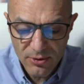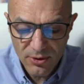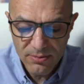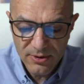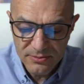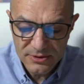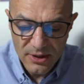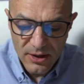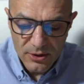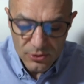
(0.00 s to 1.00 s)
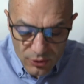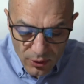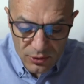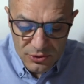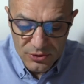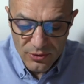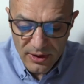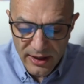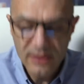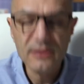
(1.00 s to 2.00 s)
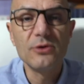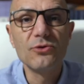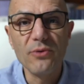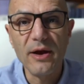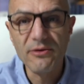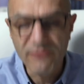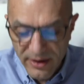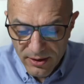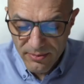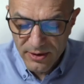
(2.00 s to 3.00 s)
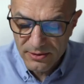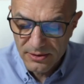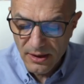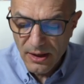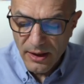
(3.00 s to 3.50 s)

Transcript: problems, those related to environment,